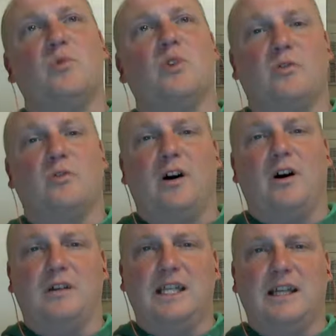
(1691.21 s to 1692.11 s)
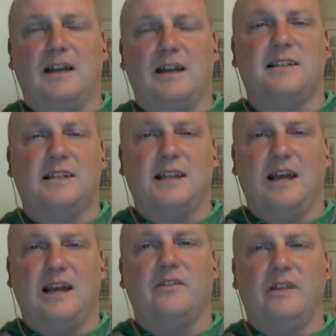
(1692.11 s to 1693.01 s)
quality content out there.